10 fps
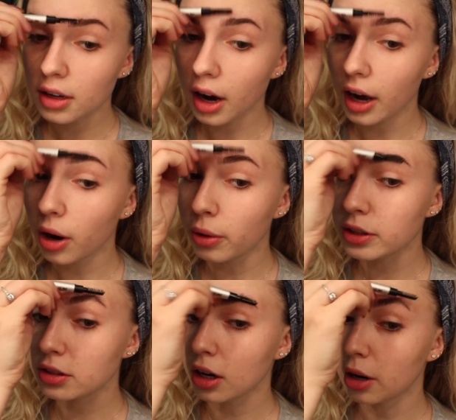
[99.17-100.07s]
I always
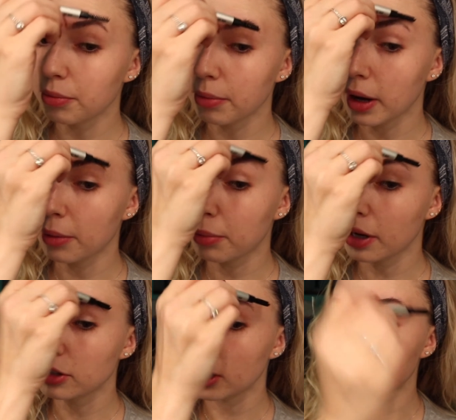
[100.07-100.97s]
start by
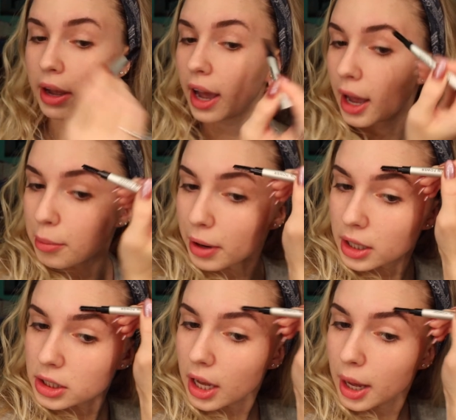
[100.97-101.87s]
brushing my
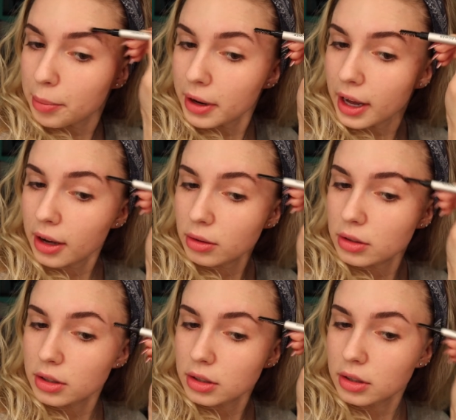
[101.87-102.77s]
eyebrows up and out.